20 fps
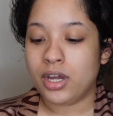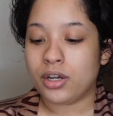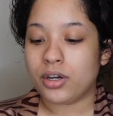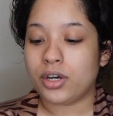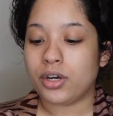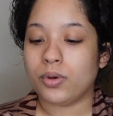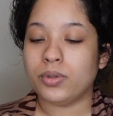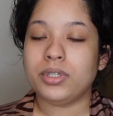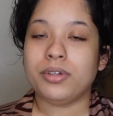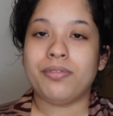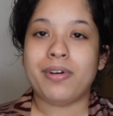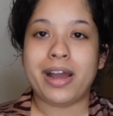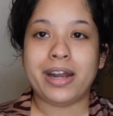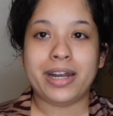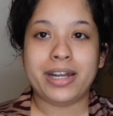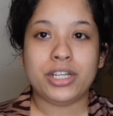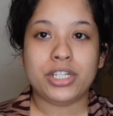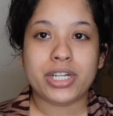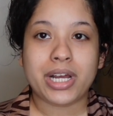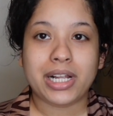curl
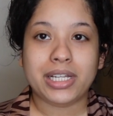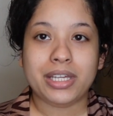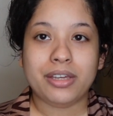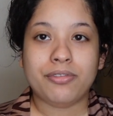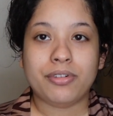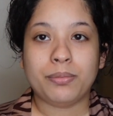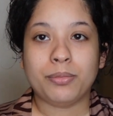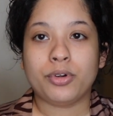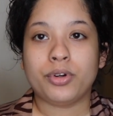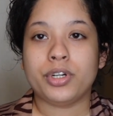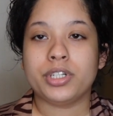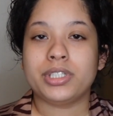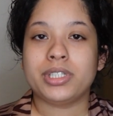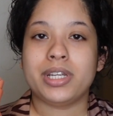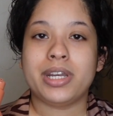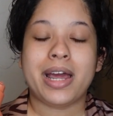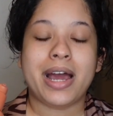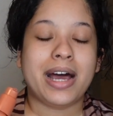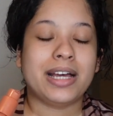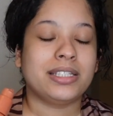defining jelly from
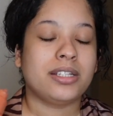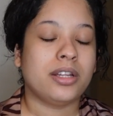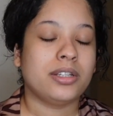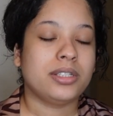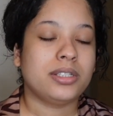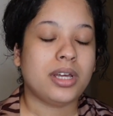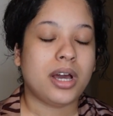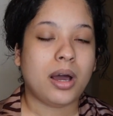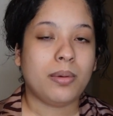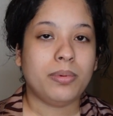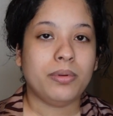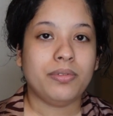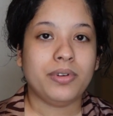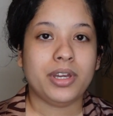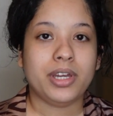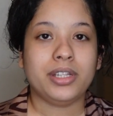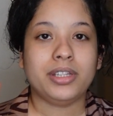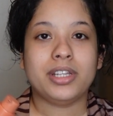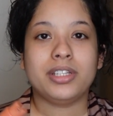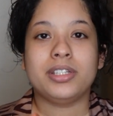Kristen S on top of
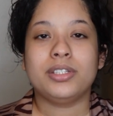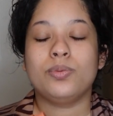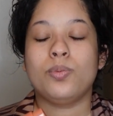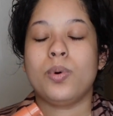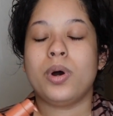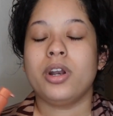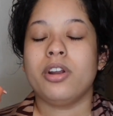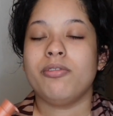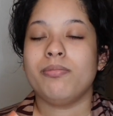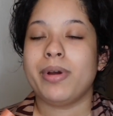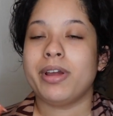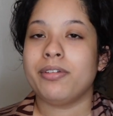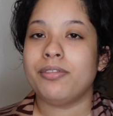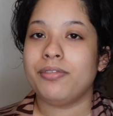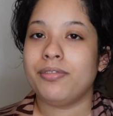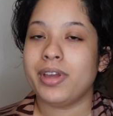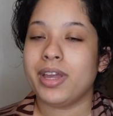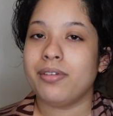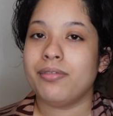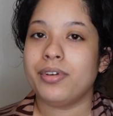it. This is one of my
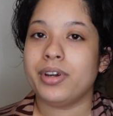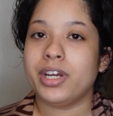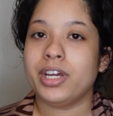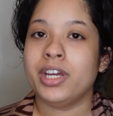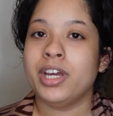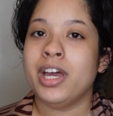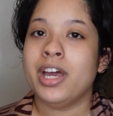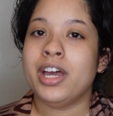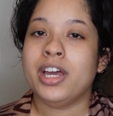favorite